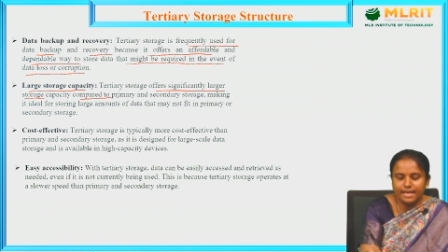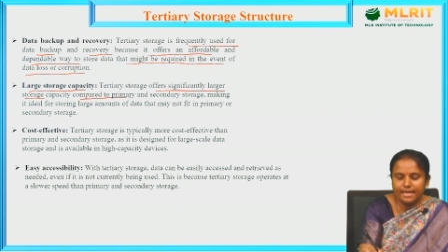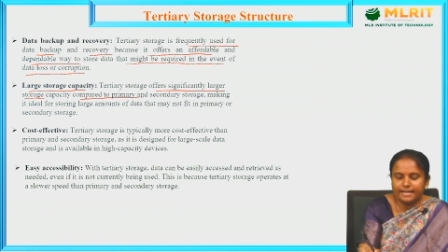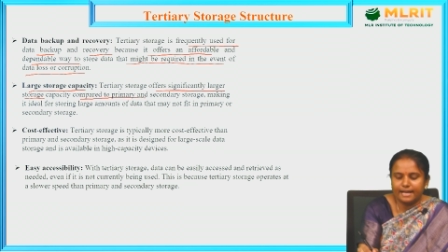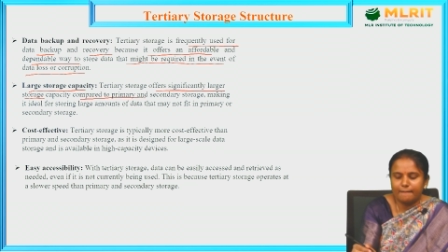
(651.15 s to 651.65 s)

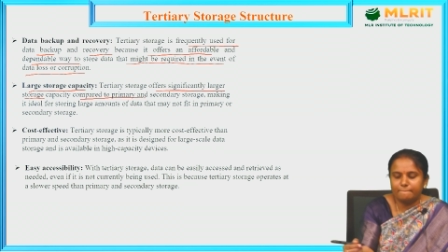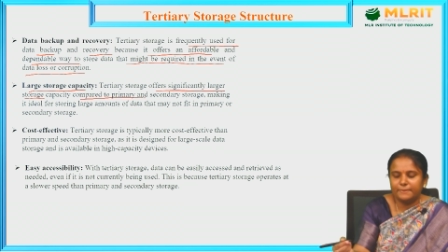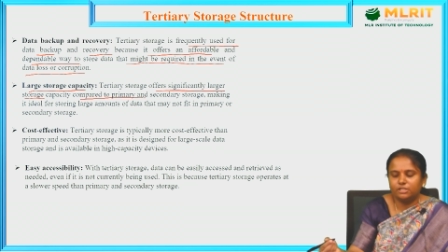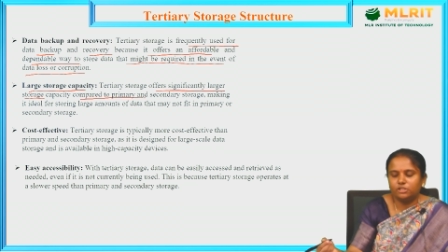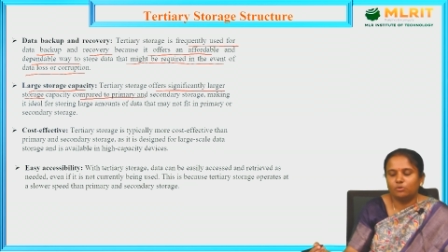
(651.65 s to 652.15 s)

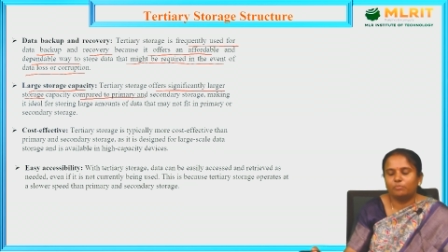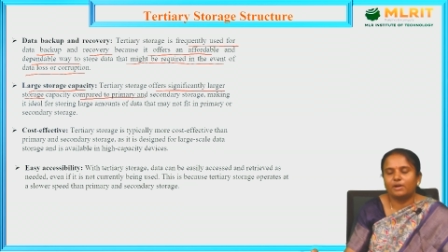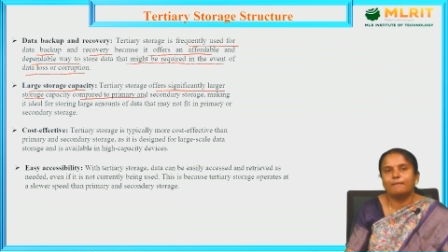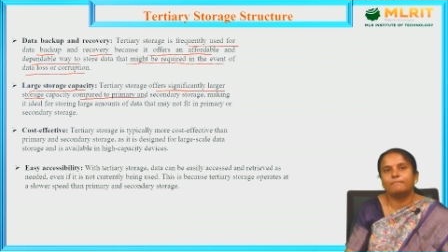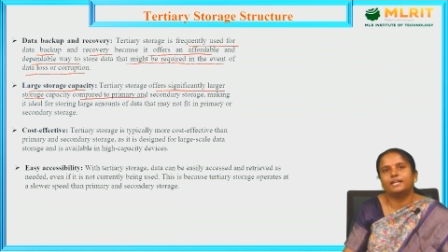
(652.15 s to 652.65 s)
compared to
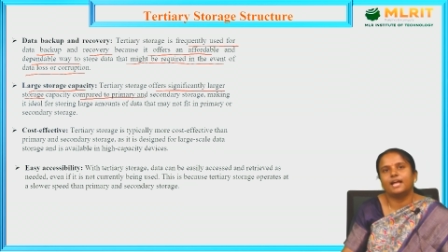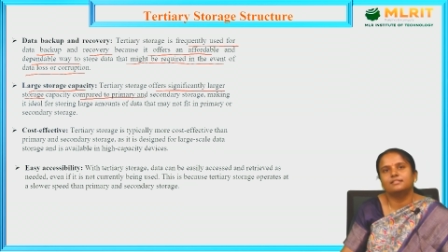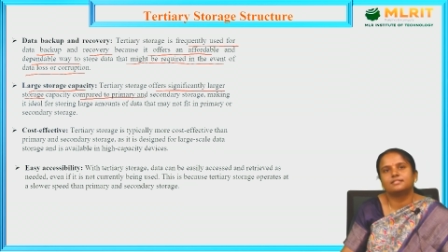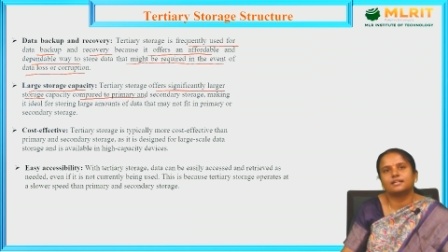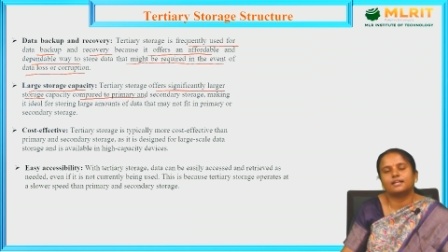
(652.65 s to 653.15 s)
primary
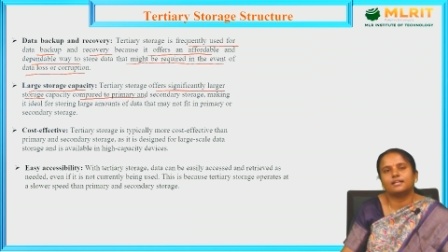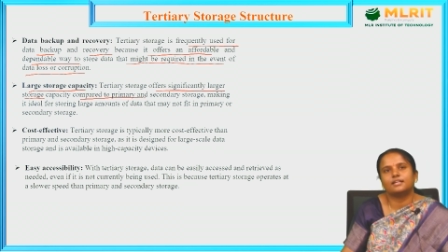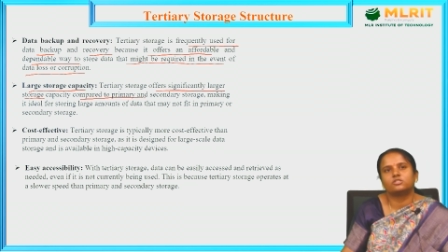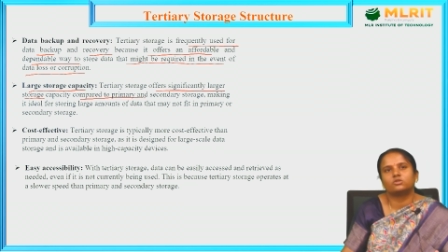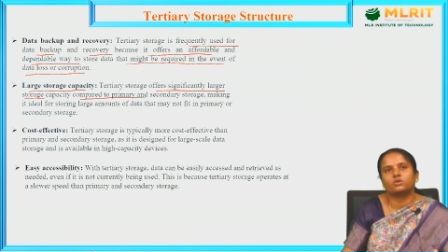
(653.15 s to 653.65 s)
and
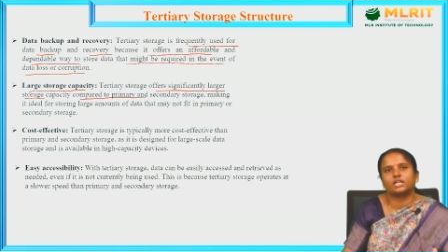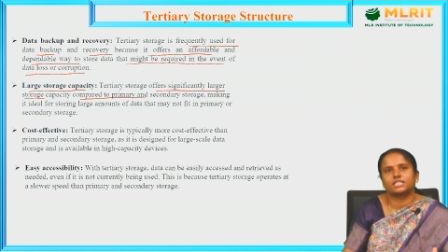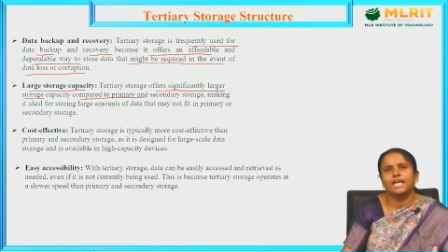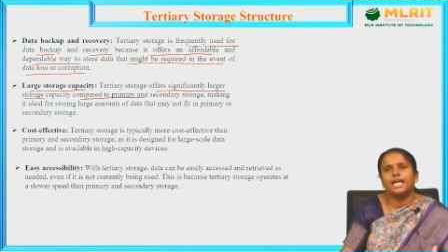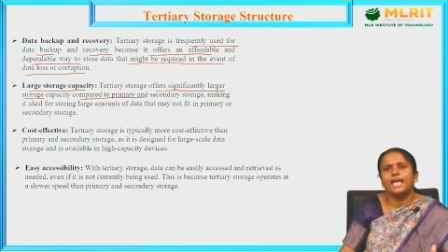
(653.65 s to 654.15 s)
secondary storage.
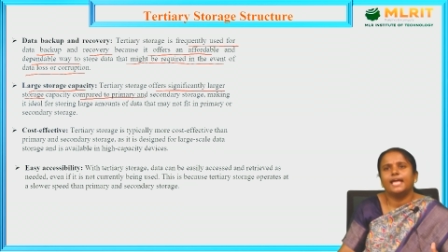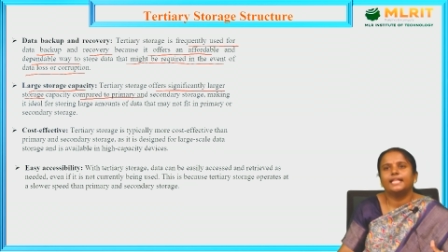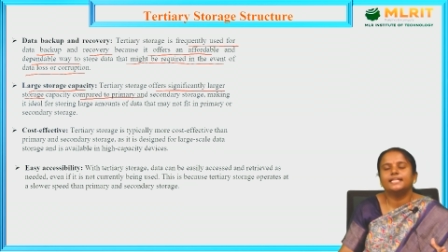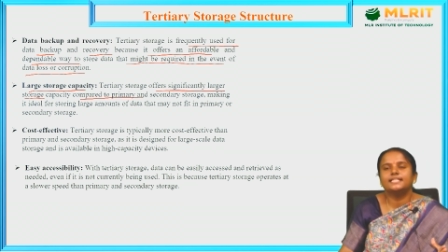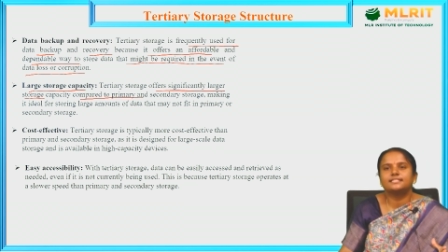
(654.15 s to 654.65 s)
In
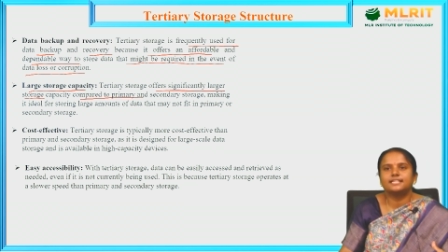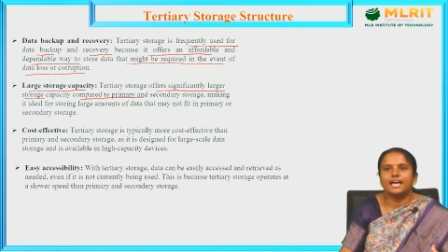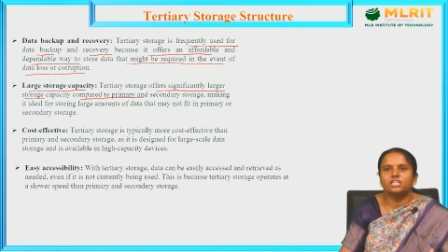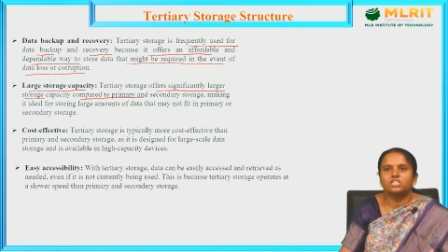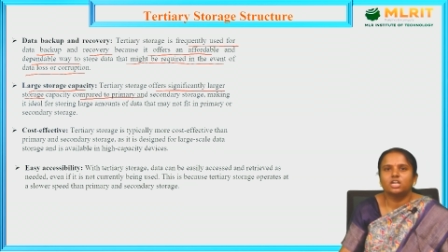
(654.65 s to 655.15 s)
this
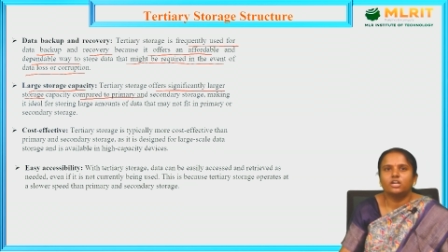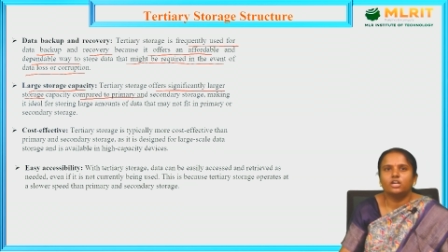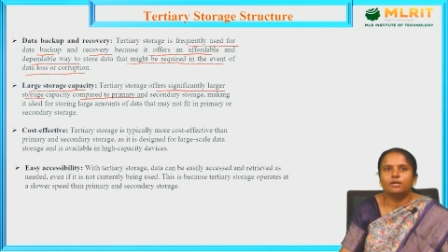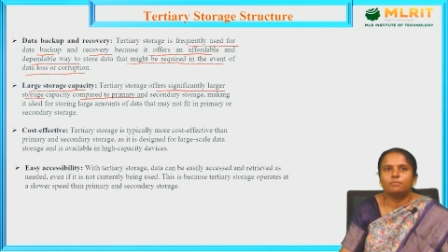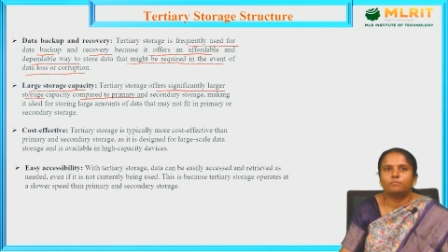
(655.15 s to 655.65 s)

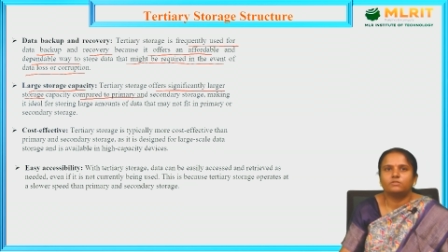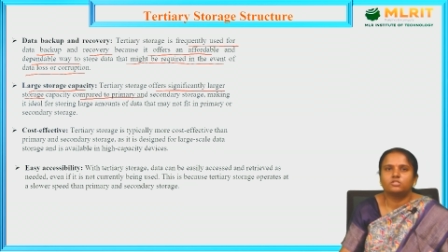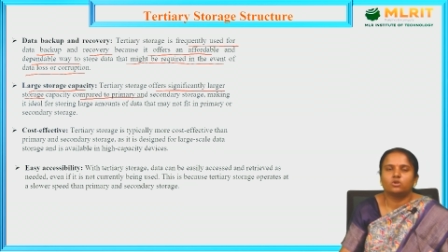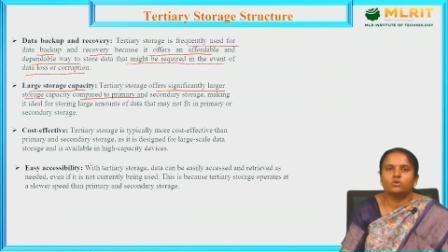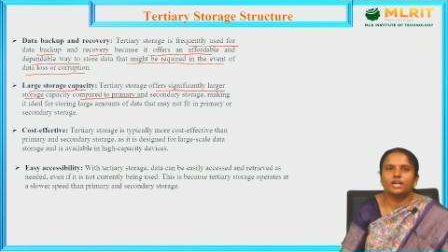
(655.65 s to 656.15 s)
tertiary
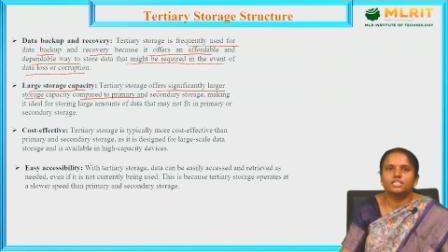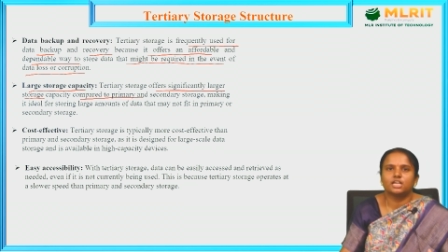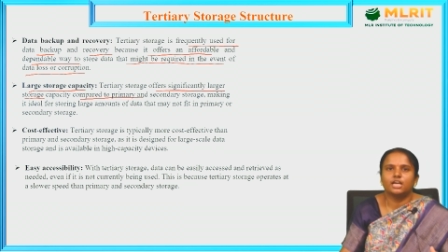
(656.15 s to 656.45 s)
storage, it